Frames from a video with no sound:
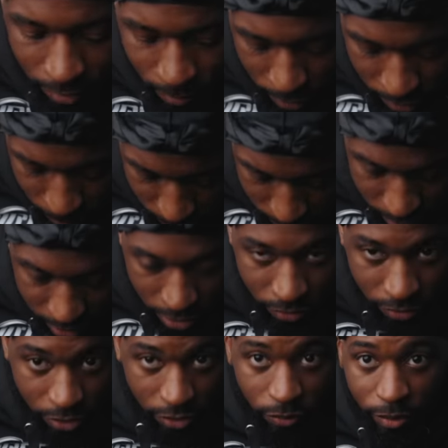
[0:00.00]
some other
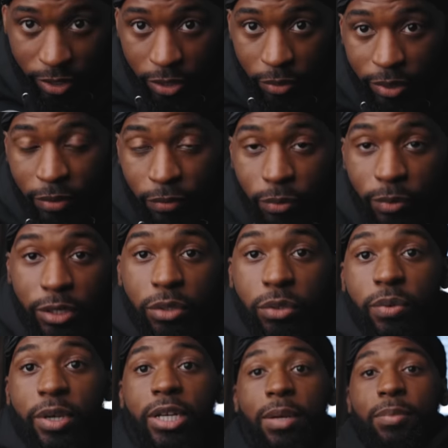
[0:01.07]
materials as well whenever we
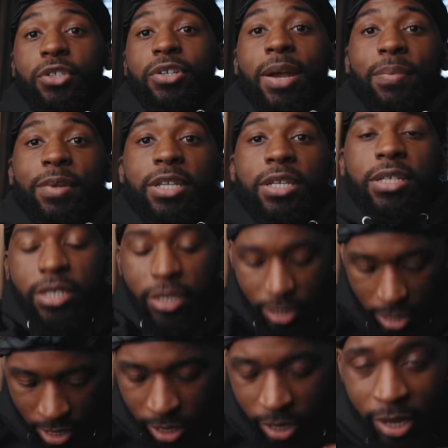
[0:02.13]
do end up dropping these.
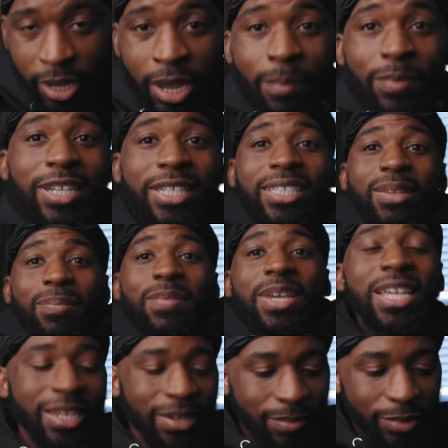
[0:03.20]
But this is a
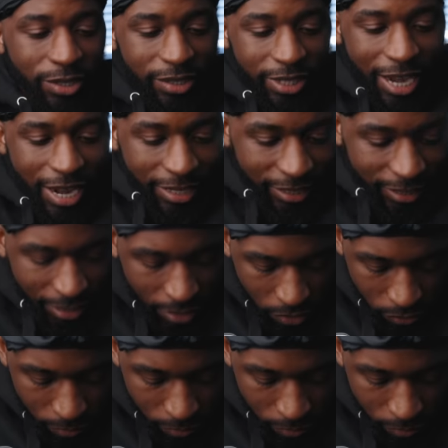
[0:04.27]
medium, so it's kind of snug